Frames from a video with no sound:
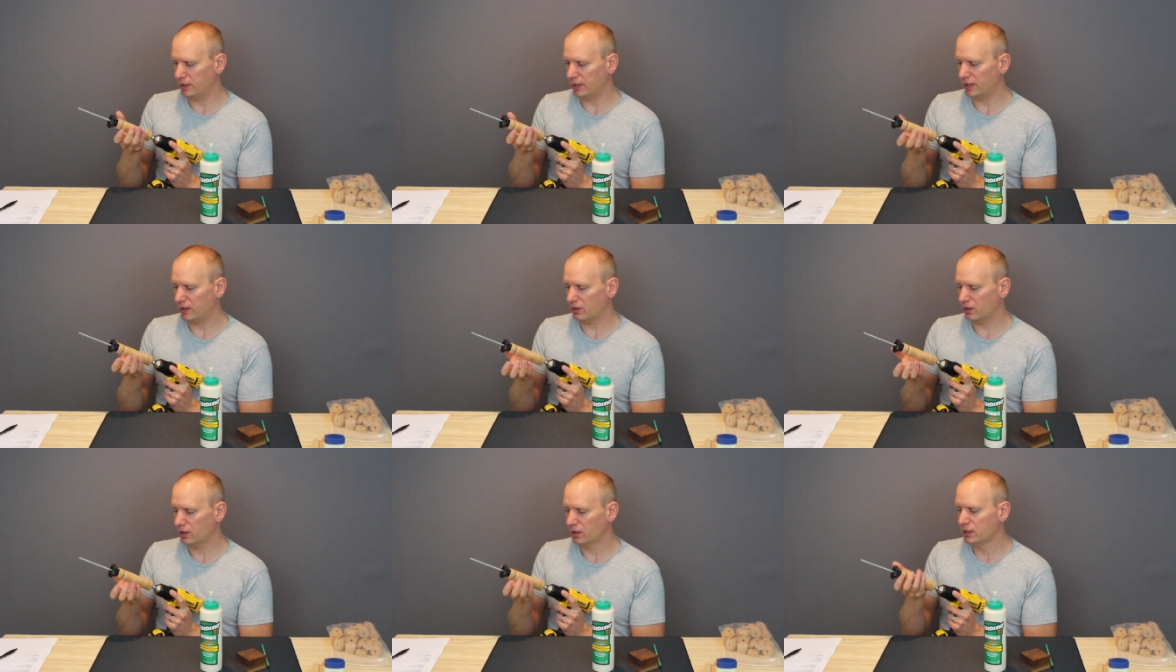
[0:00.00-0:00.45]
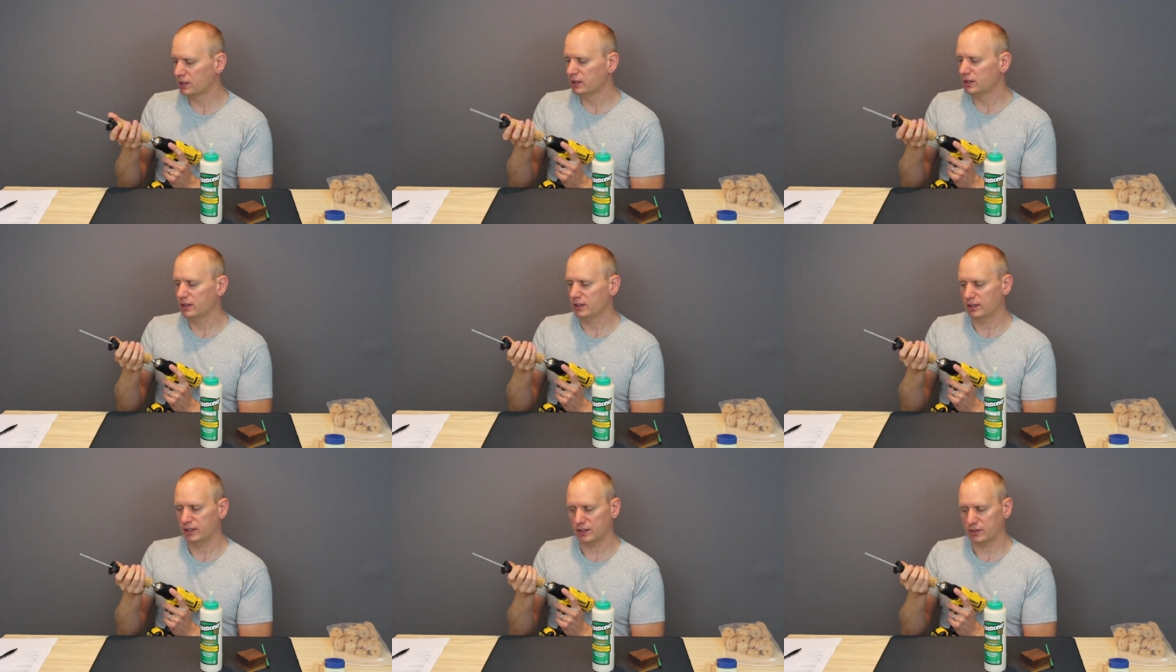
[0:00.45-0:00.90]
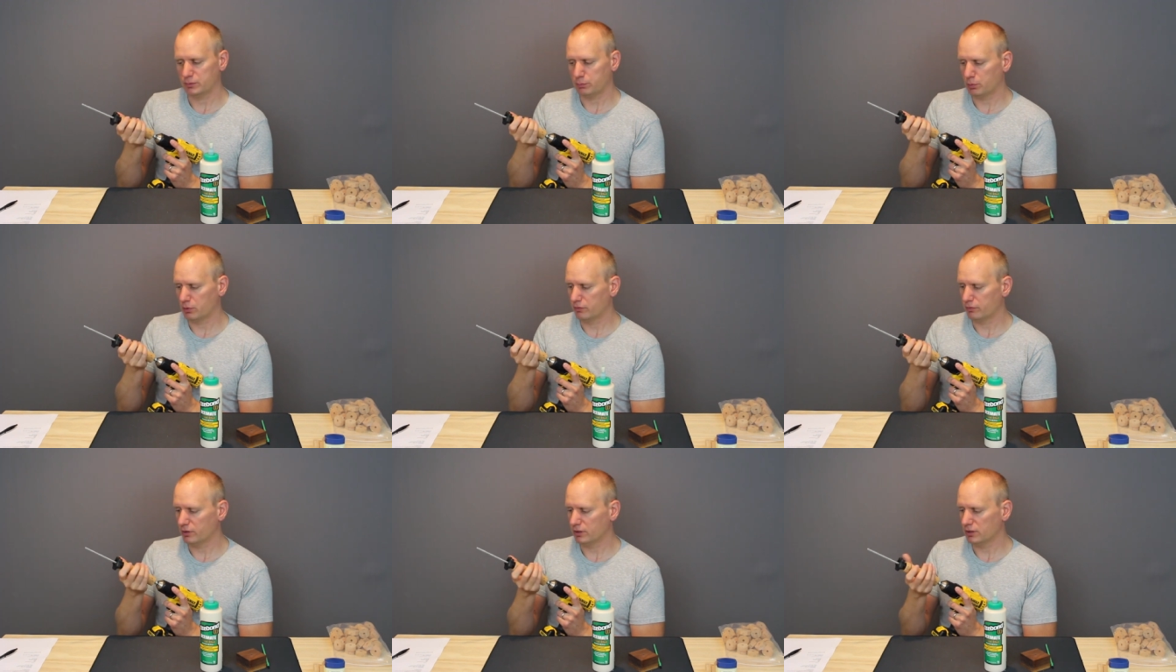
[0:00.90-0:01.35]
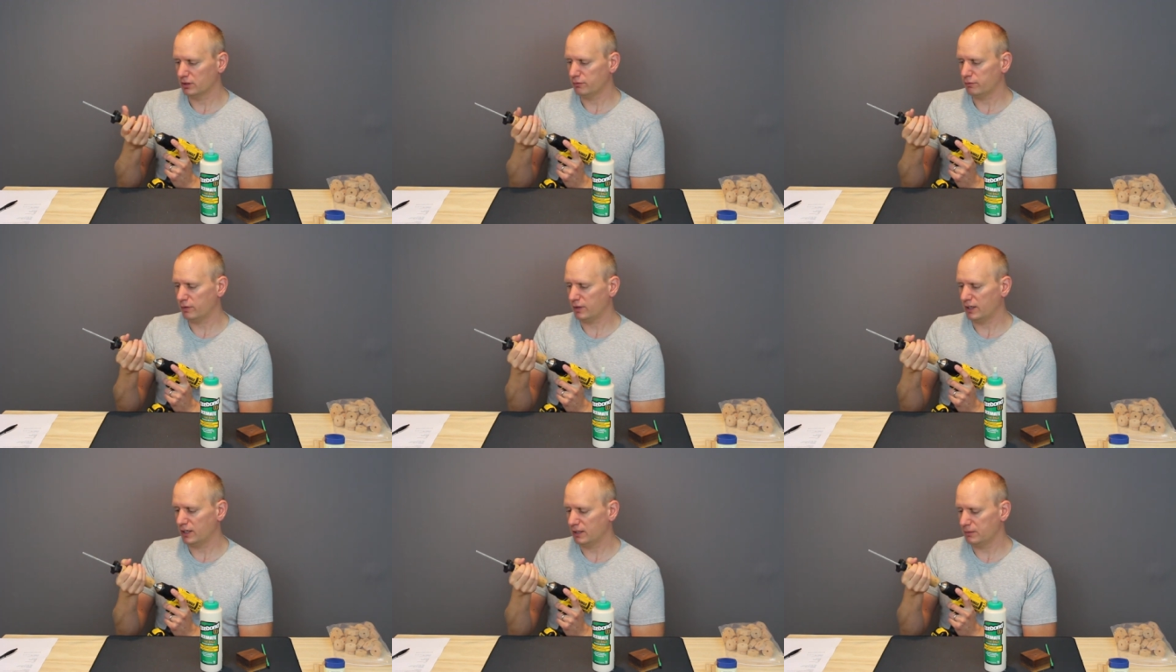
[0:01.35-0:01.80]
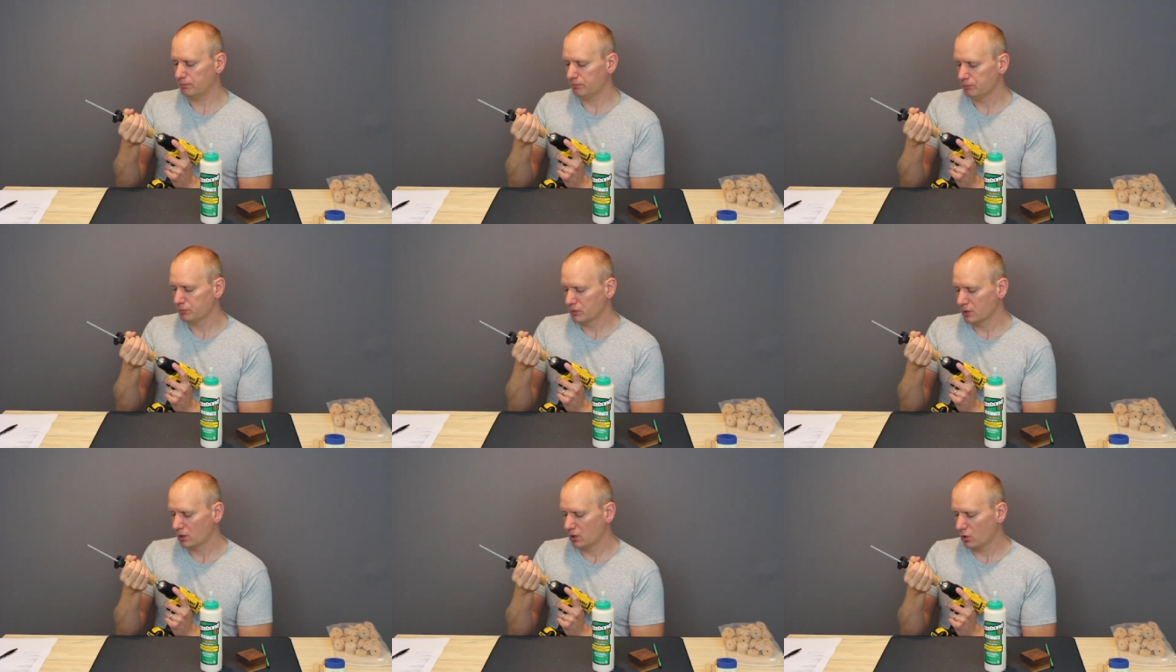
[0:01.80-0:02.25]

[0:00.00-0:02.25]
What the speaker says: there, that's perfectly fine.